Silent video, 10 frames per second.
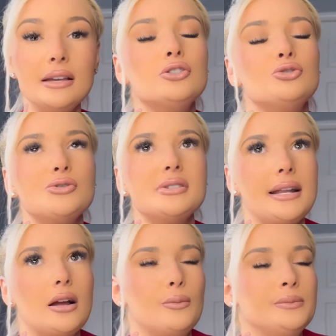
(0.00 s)
if you do sit
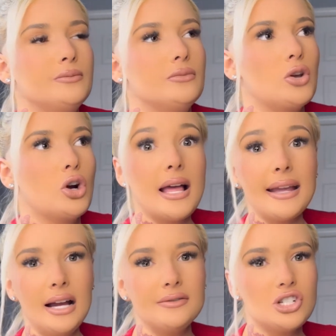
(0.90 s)
down or
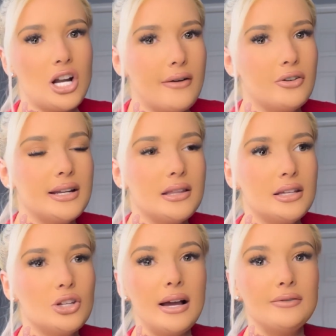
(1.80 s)
like have to drive or
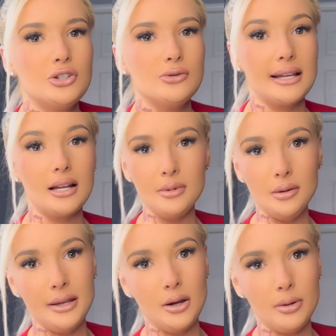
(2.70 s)
anything, you have to use like a
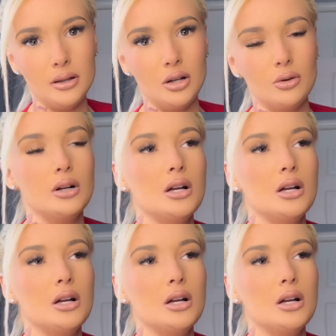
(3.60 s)
BBL pillow.